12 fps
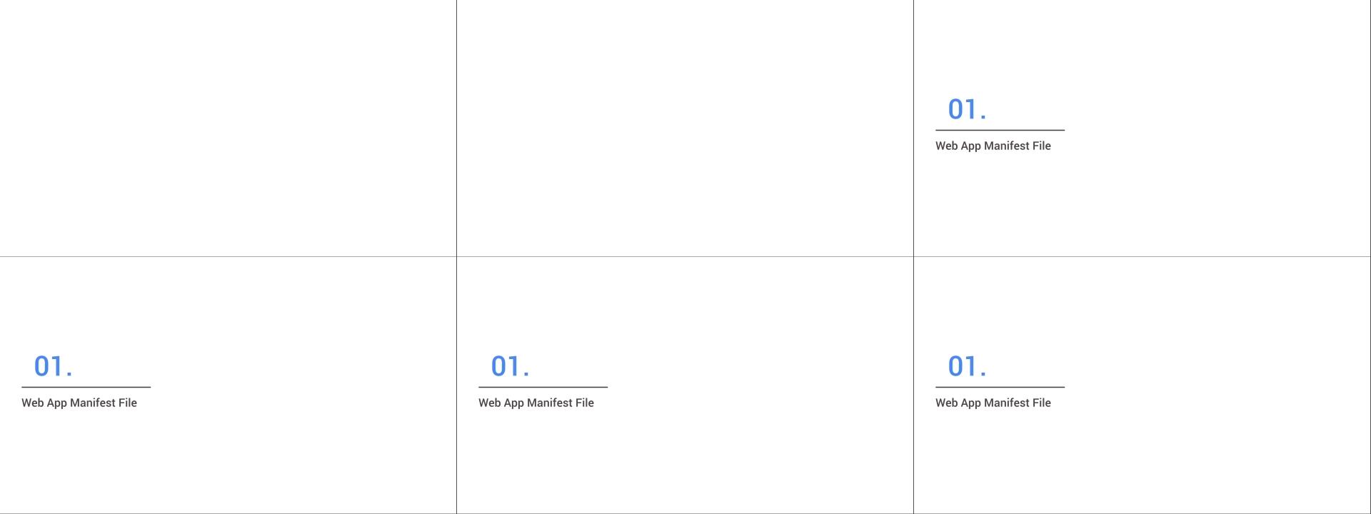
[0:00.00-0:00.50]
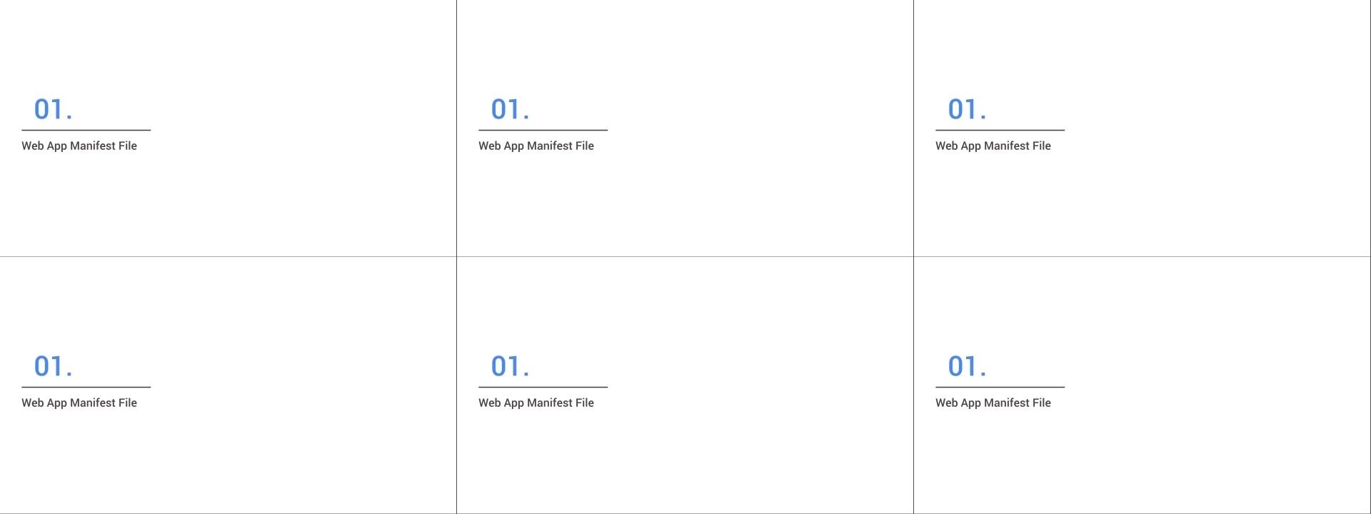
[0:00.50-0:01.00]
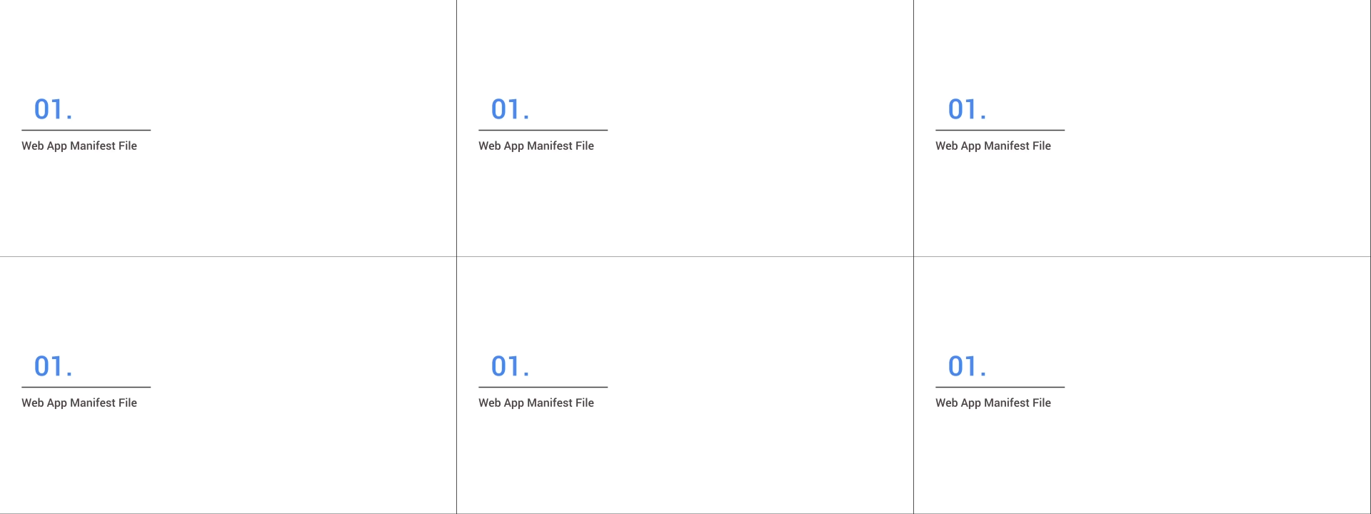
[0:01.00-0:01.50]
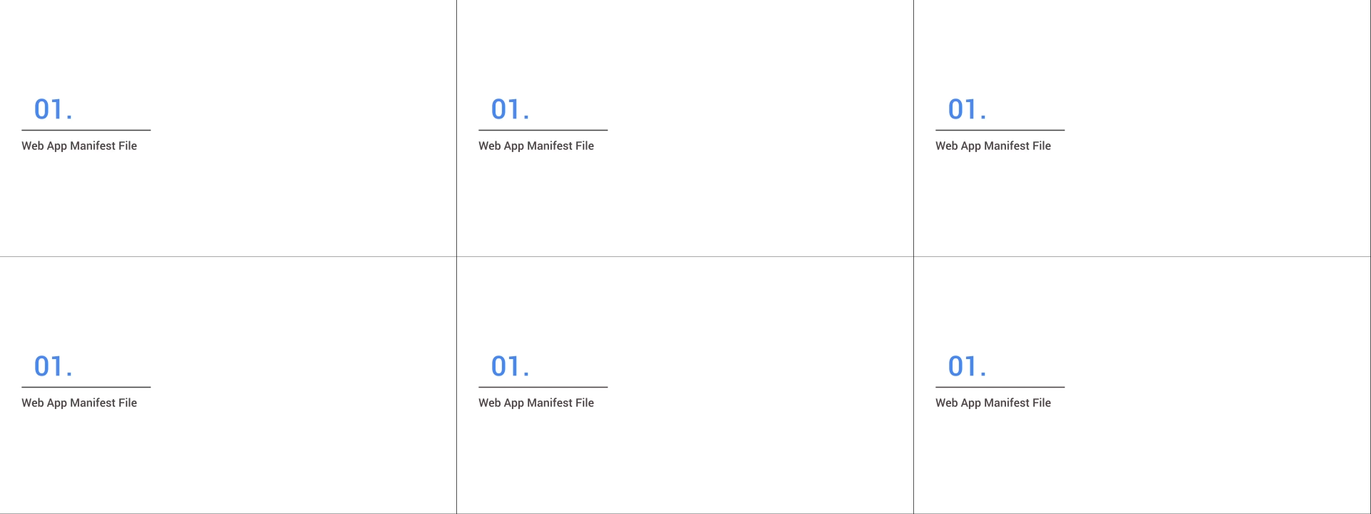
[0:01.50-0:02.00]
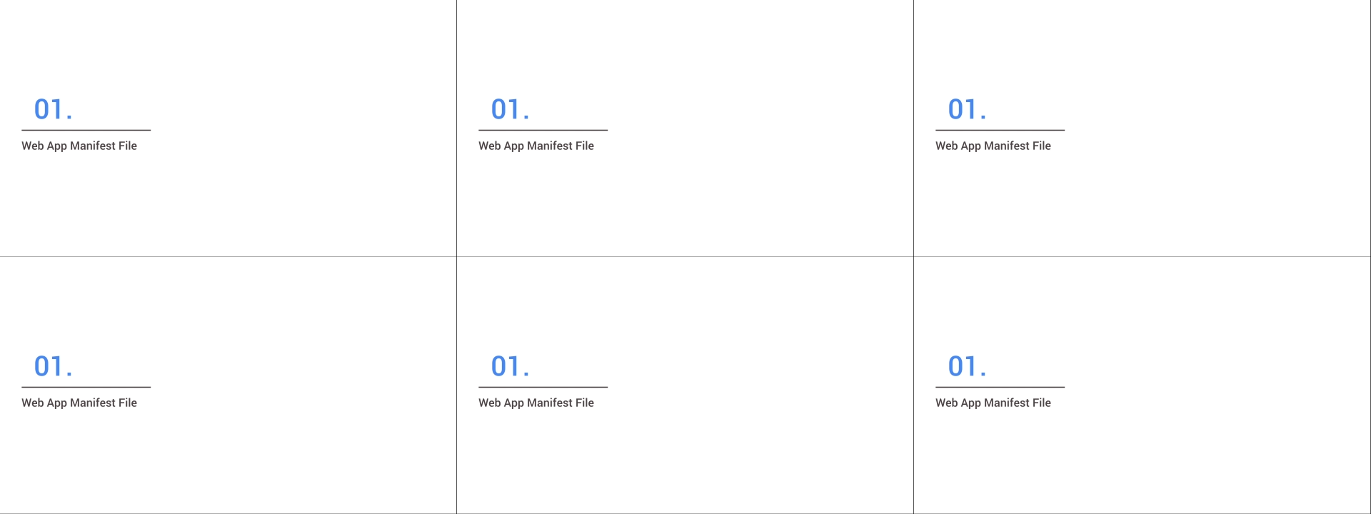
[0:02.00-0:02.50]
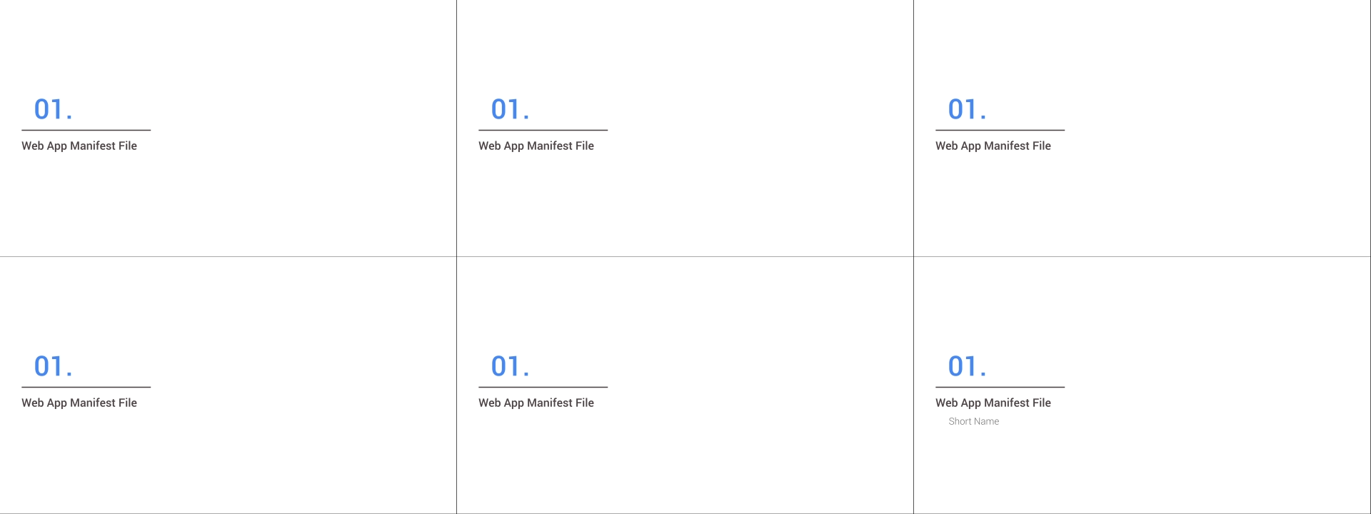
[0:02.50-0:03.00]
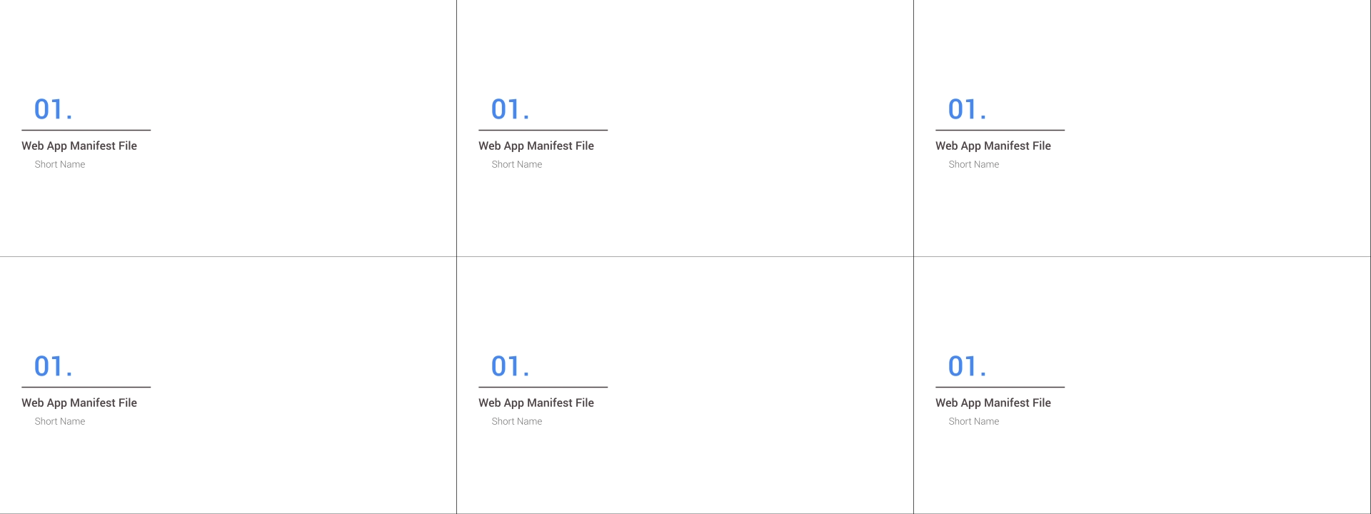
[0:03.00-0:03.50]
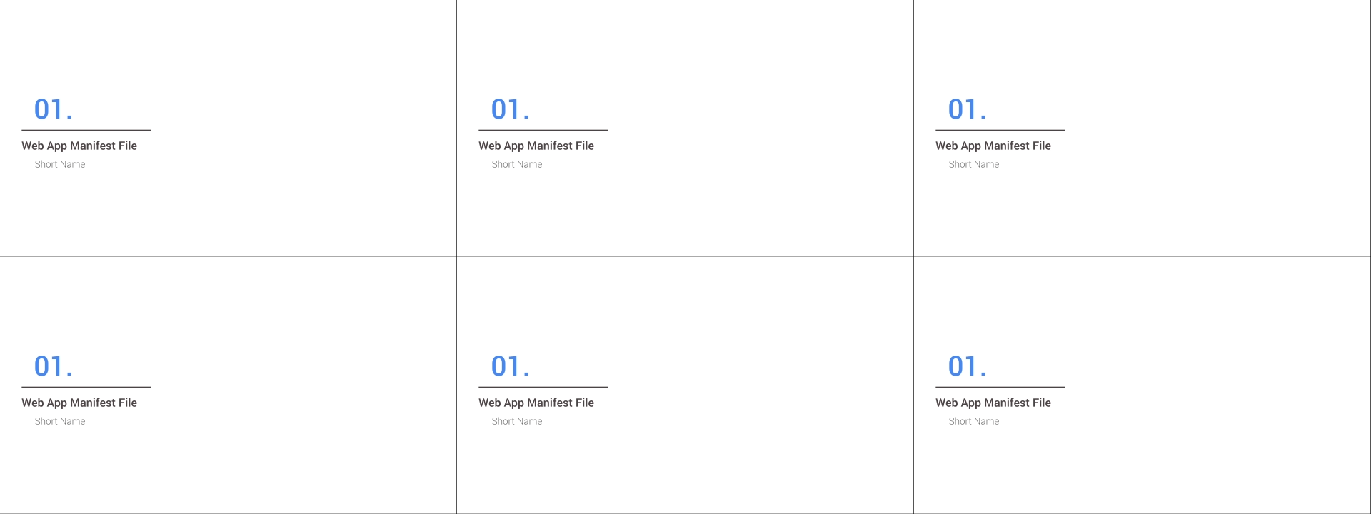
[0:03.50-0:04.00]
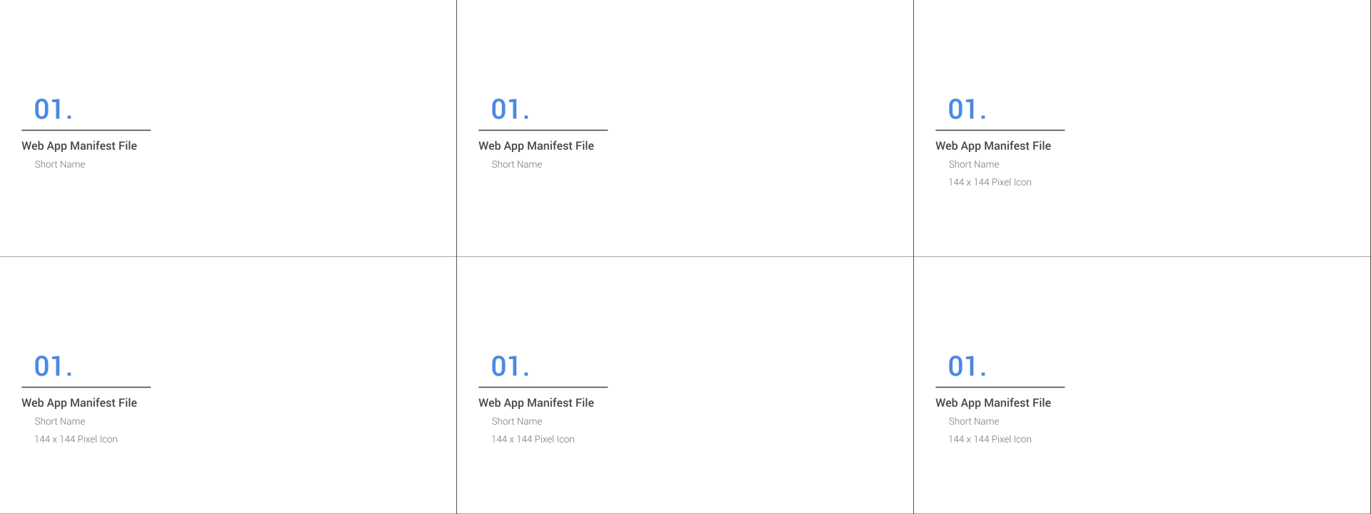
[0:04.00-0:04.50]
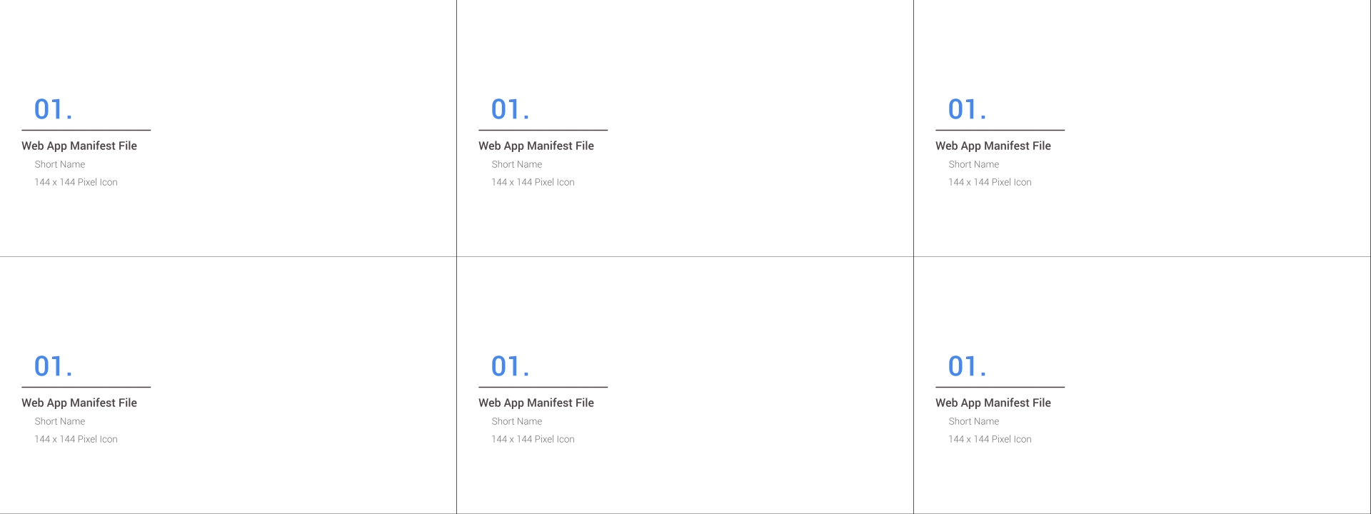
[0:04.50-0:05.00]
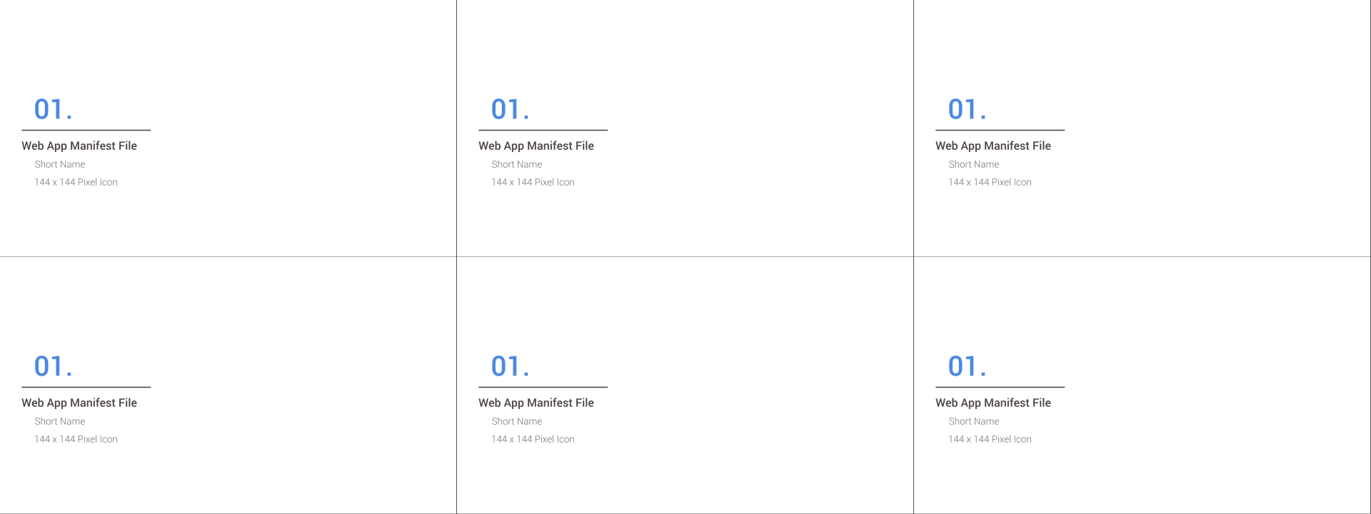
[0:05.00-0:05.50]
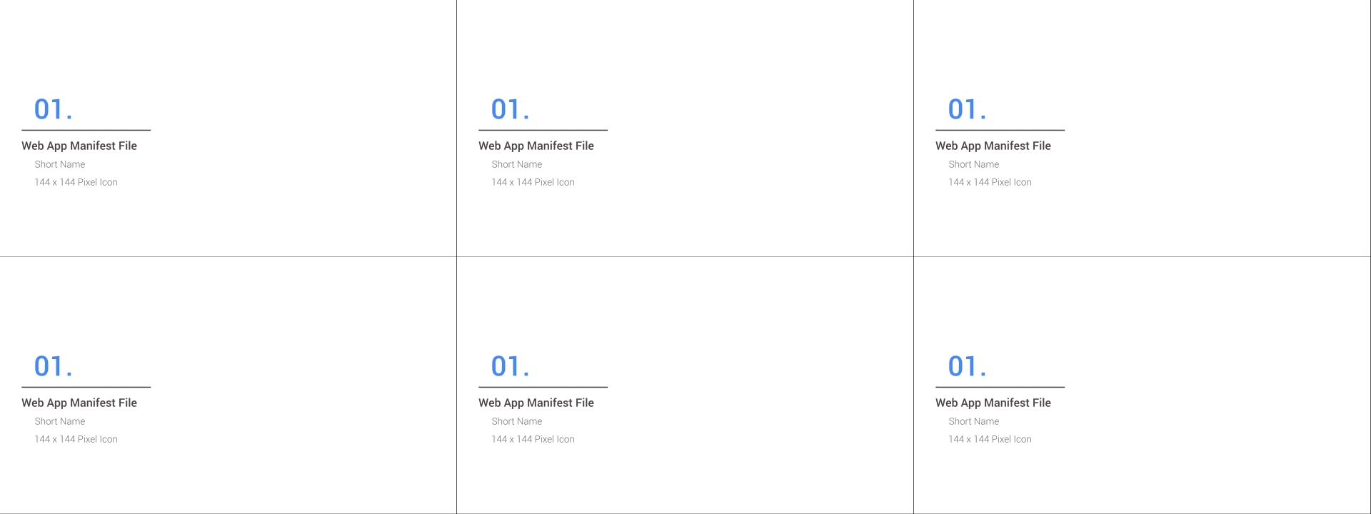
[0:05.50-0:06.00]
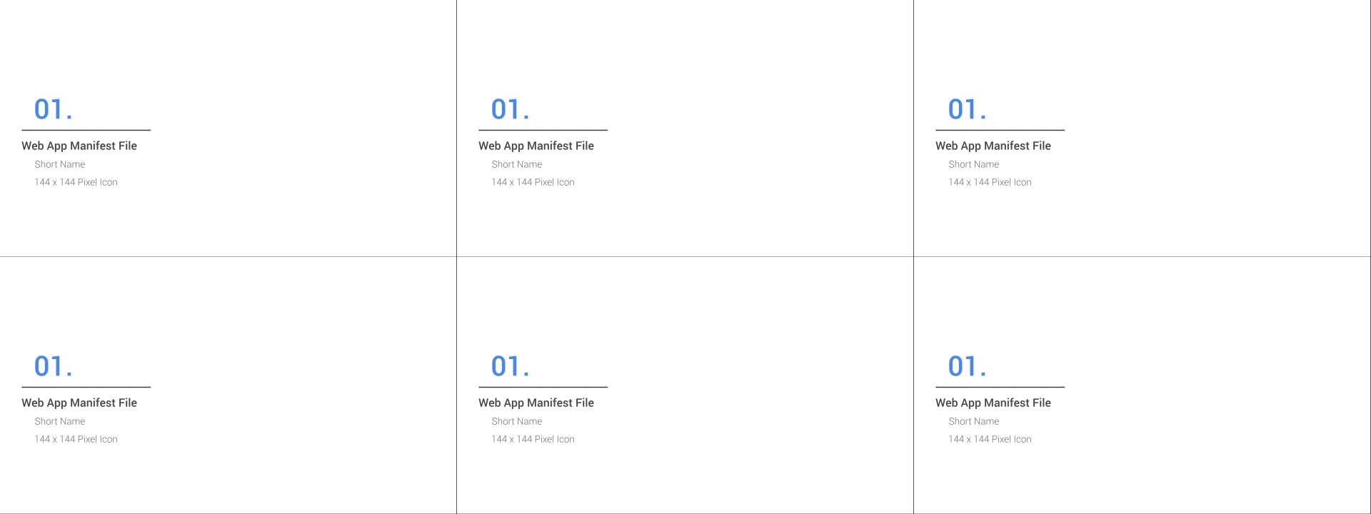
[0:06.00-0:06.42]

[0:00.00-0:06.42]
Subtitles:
Nobody's mouth can be seen.